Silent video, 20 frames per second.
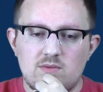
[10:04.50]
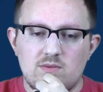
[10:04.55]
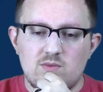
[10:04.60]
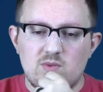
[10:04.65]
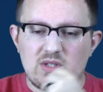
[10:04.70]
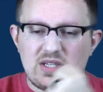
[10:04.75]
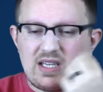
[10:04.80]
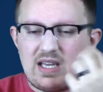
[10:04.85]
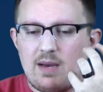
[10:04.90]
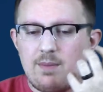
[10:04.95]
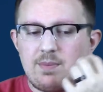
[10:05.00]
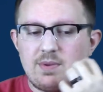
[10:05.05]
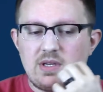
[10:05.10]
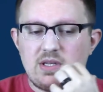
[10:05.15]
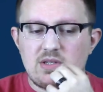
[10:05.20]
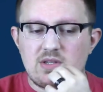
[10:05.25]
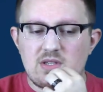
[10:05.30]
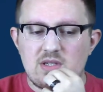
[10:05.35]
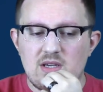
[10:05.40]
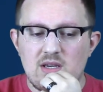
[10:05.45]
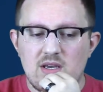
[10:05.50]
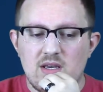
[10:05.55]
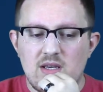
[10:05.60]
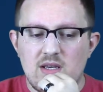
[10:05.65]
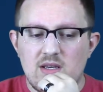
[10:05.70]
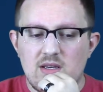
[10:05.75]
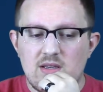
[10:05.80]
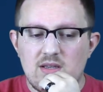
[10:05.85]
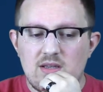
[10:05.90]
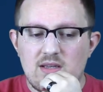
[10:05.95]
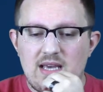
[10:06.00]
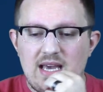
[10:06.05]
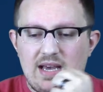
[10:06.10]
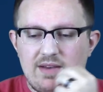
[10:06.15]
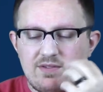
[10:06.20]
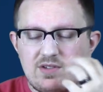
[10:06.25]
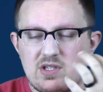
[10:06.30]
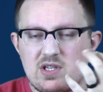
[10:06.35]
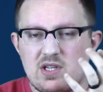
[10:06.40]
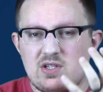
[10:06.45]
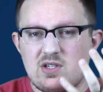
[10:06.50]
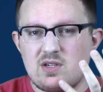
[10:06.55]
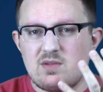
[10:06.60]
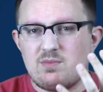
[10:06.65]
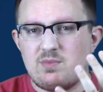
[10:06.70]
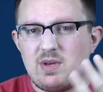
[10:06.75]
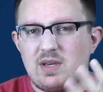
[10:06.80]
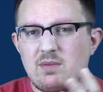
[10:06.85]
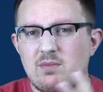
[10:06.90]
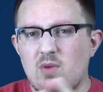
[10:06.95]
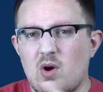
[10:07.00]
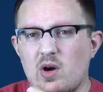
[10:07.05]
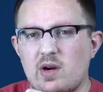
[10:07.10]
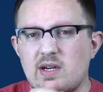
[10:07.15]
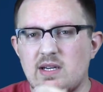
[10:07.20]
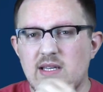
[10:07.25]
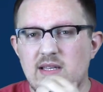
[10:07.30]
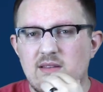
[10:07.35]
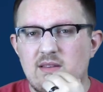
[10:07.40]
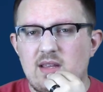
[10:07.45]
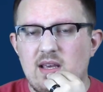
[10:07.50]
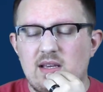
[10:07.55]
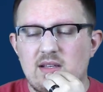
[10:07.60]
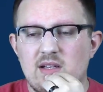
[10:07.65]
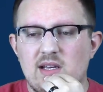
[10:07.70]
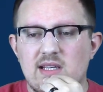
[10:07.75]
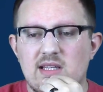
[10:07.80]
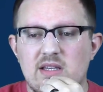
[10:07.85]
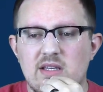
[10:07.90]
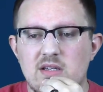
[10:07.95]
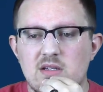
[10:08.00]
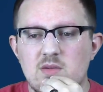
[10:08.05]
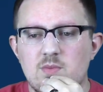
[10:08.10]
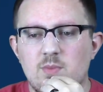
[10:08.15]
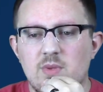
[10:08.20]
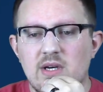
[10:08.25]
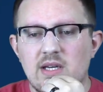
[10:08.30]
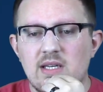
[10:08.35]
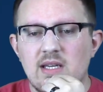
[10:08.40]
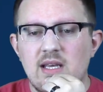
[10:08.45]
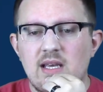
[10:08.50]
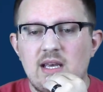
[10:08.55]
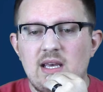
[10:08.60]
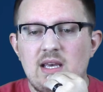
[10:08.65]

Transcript: when companies have such a big marketing thing like this, but